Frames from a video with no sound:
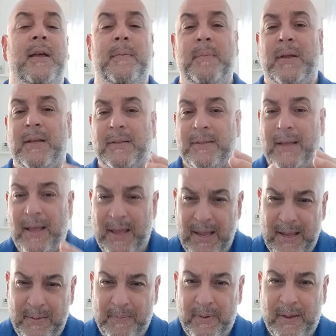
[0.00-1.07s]
Because
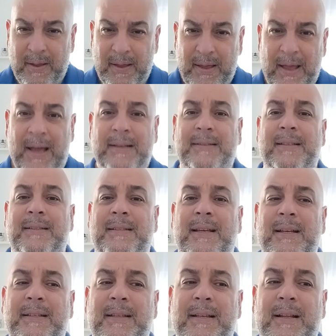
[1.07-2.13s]
Ape had to
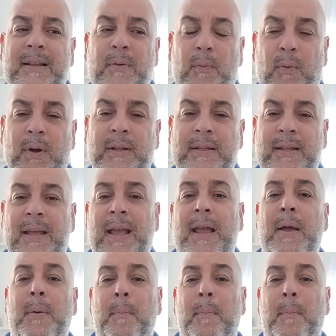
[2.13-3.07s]
technically one day